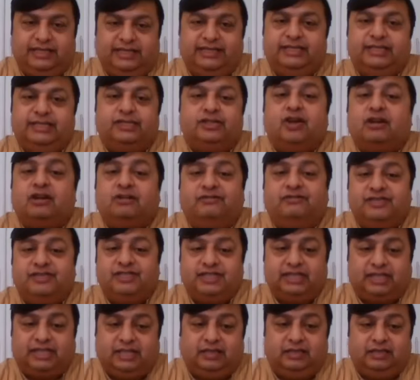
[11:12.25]
It is not
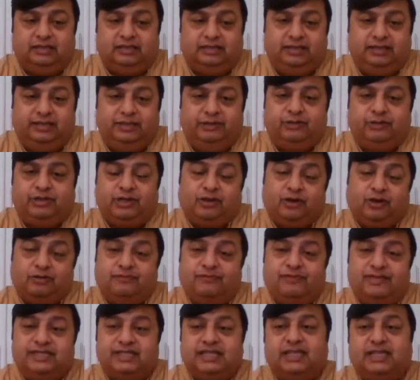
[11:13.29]
physical. You cannot
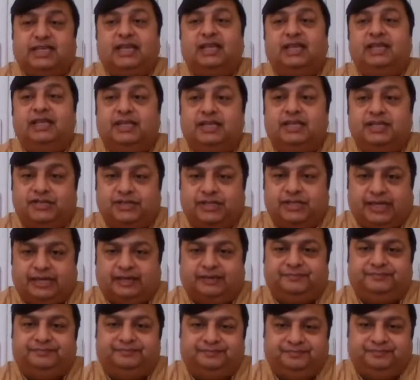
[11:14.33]
physically reach
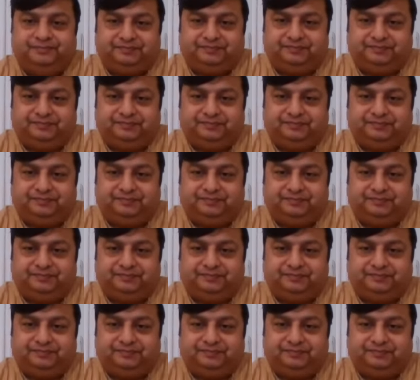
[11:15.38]
there.